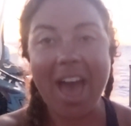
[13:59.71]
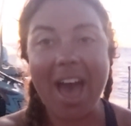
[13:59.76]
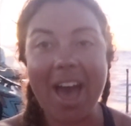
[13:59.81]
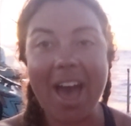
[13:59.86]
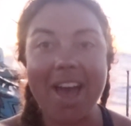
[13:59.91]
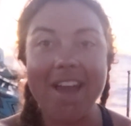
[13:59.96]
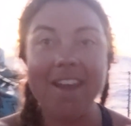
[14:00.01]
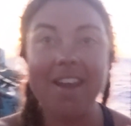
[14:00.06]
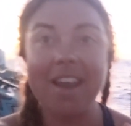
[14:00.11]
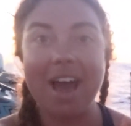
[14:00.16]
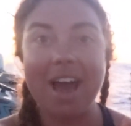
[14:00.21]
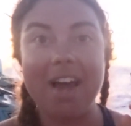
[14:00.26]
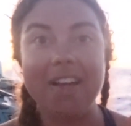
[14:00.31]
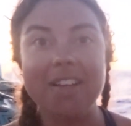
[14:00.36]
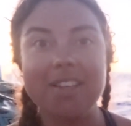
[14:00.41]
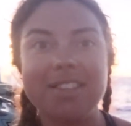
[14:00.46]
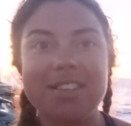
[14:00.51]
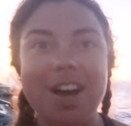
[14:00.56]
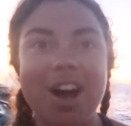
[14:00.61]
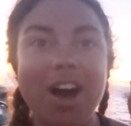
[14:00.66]
And
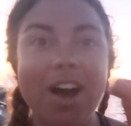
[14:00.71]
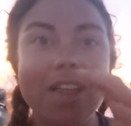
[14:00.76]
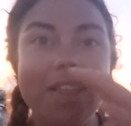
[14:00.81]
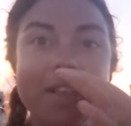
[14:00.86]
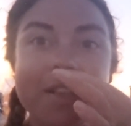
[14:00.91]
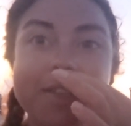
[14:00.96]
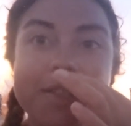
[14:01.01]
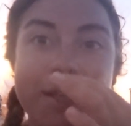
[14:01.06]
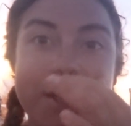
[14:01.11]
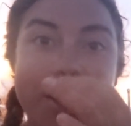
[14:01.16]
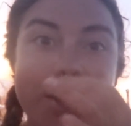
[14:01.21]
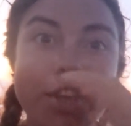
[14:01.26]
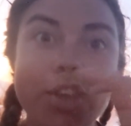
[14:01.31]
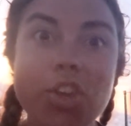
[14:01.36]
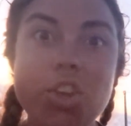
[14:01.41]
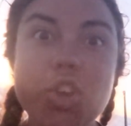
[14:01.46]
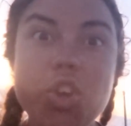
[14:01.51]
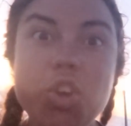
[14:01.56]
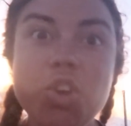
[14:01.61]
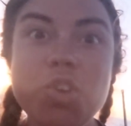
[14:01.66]
I saw this
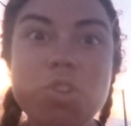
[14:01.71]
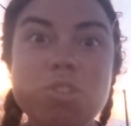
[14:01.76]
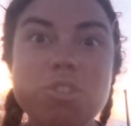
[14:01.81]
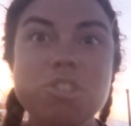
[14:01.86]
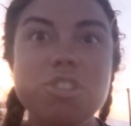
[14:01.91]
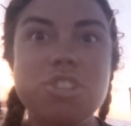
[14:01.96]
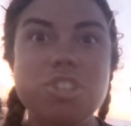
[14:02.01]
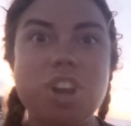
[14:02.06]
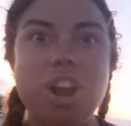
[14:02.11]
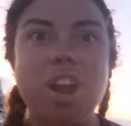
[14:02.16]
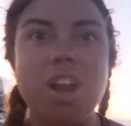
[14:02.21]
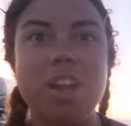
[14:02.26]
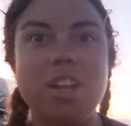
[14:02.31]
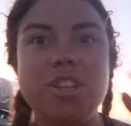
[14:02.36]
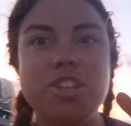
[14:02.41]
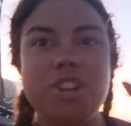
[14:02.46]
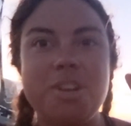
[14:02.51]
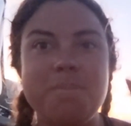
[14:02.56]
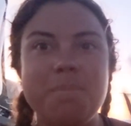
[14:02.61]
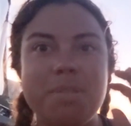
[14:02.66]
huge shark
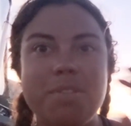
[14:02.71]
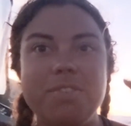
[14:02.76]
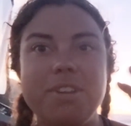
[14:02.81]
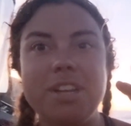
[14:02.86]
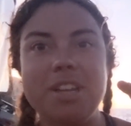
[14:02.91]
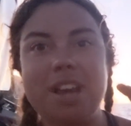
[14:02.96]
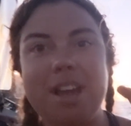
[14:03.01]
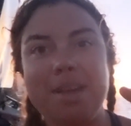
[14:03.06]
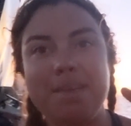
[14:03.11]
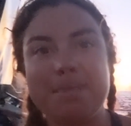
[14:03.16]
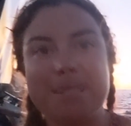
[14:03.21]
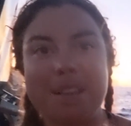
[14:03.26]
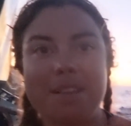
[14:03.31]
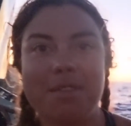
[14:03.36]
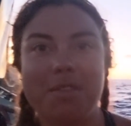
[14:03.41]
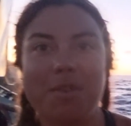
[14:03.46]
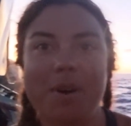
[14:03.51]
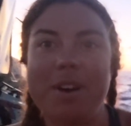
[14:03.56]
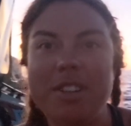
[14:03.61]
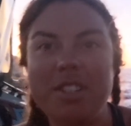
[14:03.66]
jump 3 times out
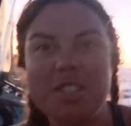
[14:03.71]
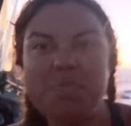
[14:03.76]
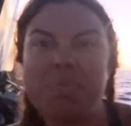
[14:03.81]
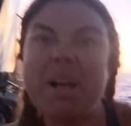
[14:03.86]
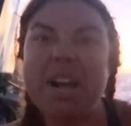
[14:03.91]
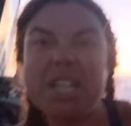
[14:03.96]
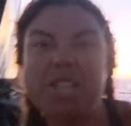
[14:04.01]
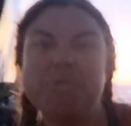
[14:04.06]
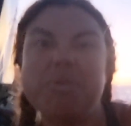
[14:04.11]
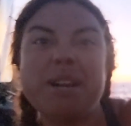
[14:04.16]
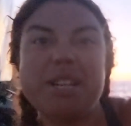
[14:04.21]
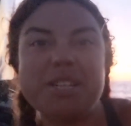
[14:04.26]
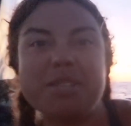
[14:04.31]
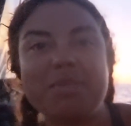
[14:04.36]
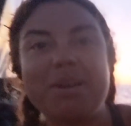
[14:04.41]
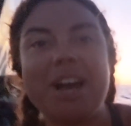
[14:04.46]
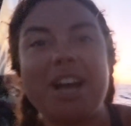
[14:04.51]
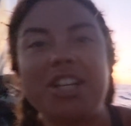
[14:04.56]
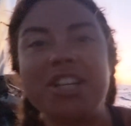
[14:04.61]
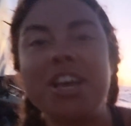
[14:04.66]
of the Splash, splash,
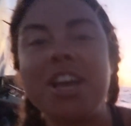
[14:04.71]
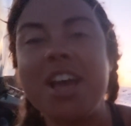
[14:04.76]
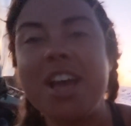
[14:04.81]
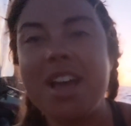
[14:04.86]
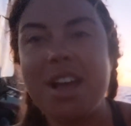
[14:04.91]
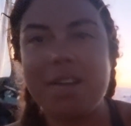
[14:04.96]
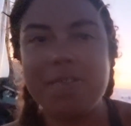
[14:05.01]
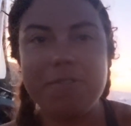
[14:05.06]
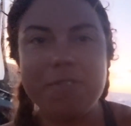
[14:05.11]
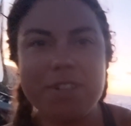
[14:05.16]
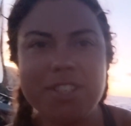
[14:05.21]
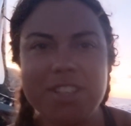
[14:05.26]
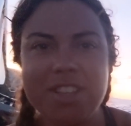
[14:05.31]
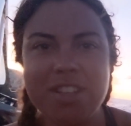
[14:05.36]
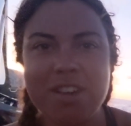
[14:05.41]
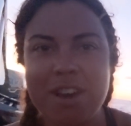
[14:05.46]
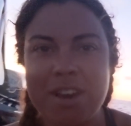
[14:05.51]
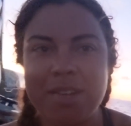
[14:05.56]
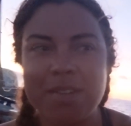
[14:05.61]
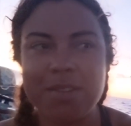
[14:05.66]
splash. At first I
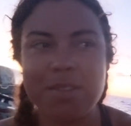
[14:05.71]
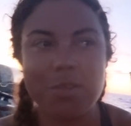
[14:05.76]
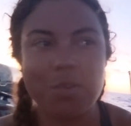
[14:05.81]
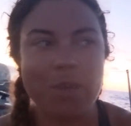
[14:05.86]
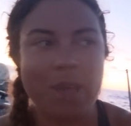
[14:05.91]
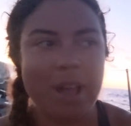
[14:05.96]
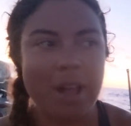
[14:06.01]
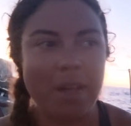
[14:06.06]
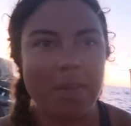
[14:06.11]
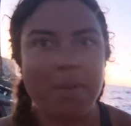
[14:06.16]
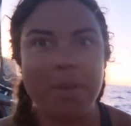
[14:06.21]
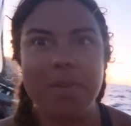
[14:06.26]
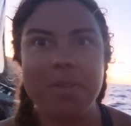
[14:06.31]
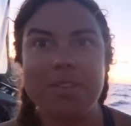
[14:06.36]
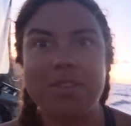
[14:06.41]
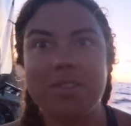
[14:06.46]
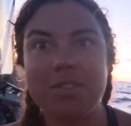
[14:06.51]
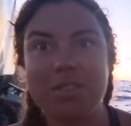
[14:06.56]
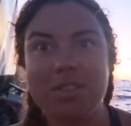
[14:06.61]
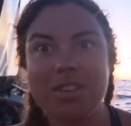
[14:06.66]
thought it was a whale, but it
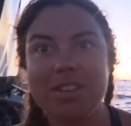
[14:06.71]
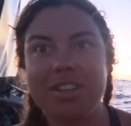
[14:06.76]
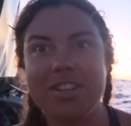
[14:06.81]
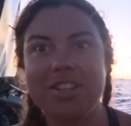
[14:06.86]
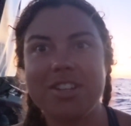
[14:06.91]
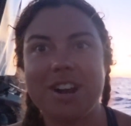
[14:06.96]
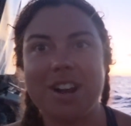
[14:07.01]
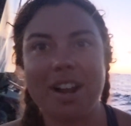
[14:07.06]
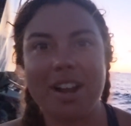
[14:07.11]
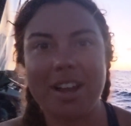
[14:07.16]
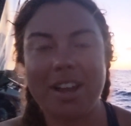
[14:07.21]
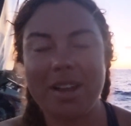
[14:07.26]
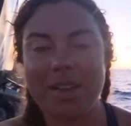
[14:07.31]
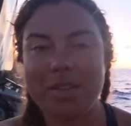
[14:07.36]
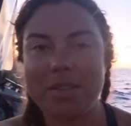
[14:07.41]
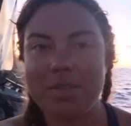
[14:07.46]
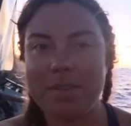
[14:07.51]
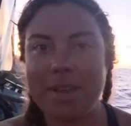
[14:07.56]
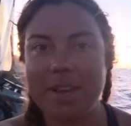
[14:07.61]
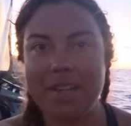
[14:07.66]
was totally a shark and it
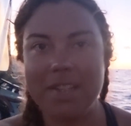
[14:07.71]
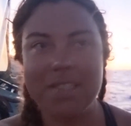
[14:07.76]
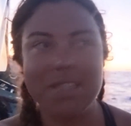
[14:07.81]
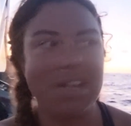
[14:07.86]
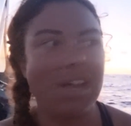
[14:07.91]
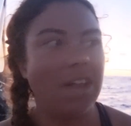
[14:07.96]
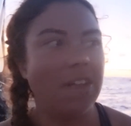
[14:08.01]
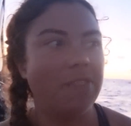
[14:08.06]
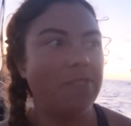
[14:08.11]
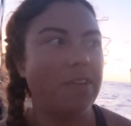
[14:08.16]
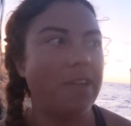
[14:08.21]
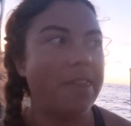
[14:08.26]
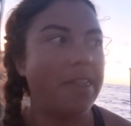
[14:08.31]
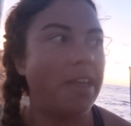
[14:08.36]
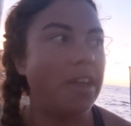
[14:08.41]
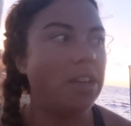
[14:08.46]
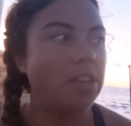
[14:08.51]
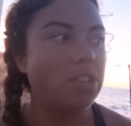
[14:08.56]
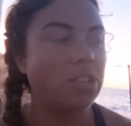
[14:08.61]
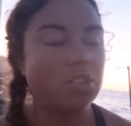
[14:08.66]
was by itself. And
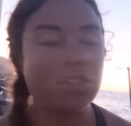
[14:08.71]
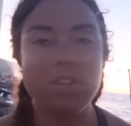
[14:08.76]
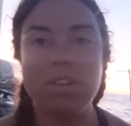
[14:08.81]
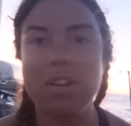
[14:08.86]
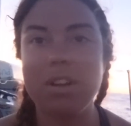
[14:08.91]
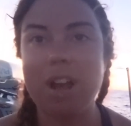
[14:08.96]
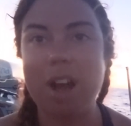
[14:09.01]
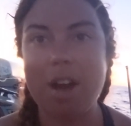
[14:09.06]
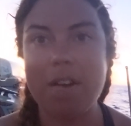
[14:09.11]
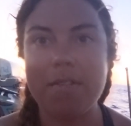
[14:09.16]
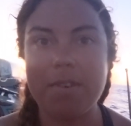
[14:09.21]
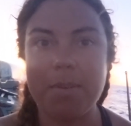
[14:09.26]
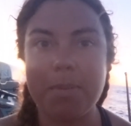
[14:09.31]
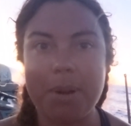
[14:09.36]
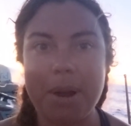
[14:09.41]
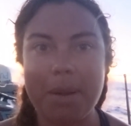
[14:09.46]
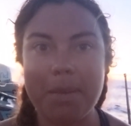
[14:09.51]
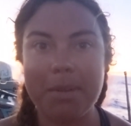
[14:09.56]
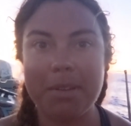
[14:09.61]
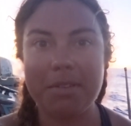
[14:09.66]
then it just took off at
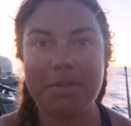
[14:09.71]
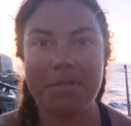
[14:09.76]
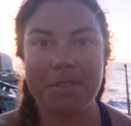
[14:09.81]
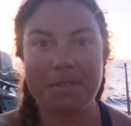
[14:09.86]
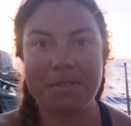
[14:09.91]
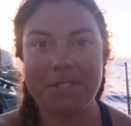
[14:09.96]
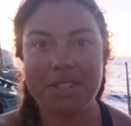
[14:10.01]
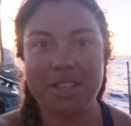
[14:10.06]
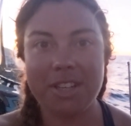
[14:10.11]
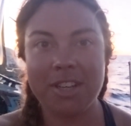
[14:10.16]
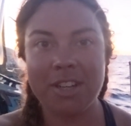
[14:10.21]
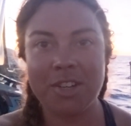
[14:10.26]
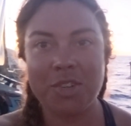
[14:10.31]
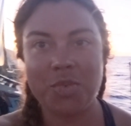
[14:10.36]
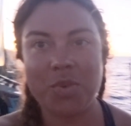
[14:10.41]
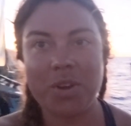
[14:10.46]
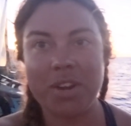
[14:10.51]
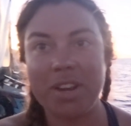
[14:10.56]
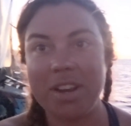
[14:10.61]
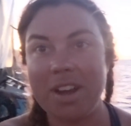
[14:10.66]
probably 15 or
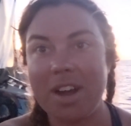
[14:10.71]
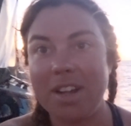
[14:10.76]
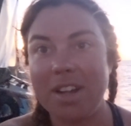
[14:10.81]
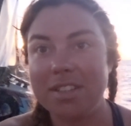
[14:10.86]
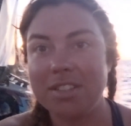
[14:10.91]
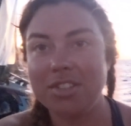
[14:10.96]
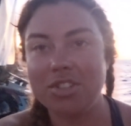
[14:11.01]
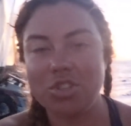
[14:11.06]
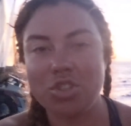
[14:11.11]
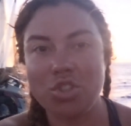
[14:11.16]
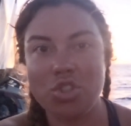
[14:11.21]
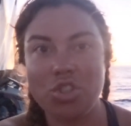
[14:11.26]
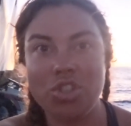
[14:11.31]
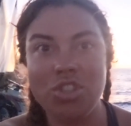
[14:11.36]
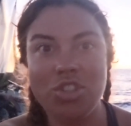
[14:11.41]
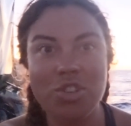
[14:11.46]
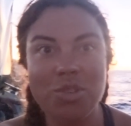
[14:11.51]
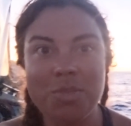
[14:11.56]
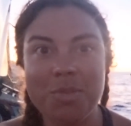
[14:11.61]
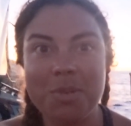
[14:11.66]
20 knots,
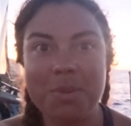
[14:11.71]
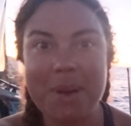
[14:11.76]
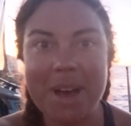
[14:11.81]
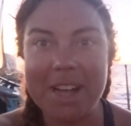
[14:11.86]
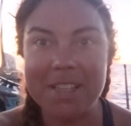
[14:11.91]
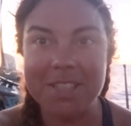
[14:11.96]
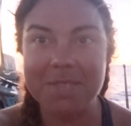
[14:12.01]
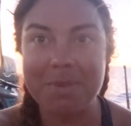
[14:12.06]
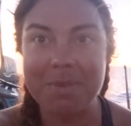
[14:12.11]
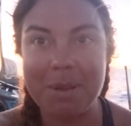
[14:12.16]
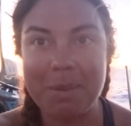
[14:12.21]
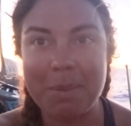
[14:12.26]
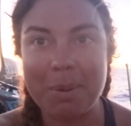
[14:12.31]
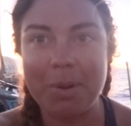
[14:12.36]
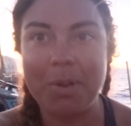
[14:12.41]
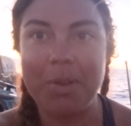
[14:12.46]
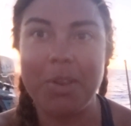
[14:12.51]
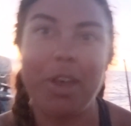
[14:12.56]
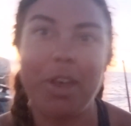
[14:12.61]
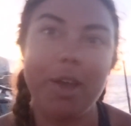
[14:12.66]
just zoomed past my
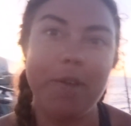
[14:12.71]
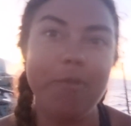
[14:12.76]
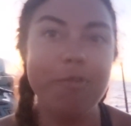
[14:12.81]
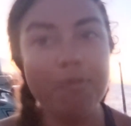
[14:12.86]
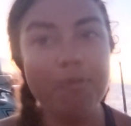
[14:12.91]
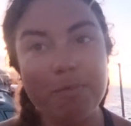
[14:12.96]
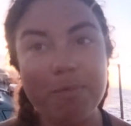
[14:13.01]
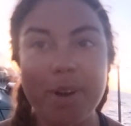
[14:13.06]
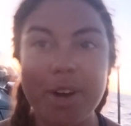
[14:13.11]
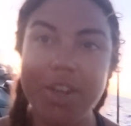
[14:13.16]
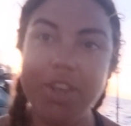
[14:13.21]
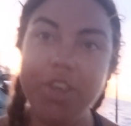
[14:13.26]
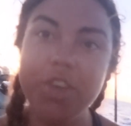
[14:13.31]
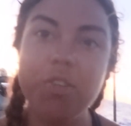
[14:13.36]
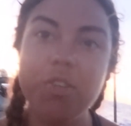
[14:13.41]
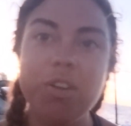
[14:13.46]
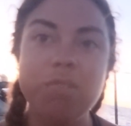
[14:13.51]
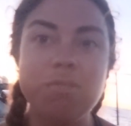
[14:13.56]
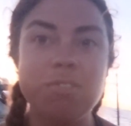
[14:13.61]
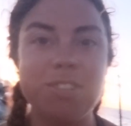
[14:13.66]
boat like, fuck
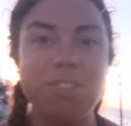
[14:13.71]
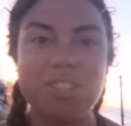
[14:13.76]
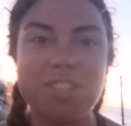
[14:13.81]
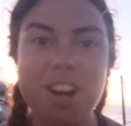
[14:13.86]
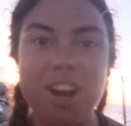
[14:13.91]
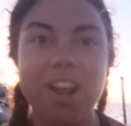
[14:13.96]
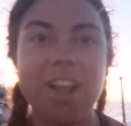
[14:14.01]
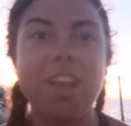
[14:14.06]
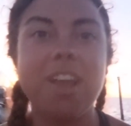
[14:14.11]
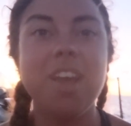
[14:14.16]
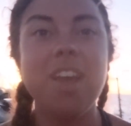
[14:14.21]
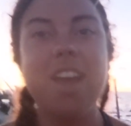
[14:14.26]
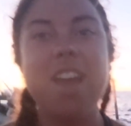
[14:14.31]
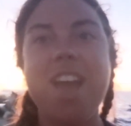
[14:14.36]
you, I'm a shark.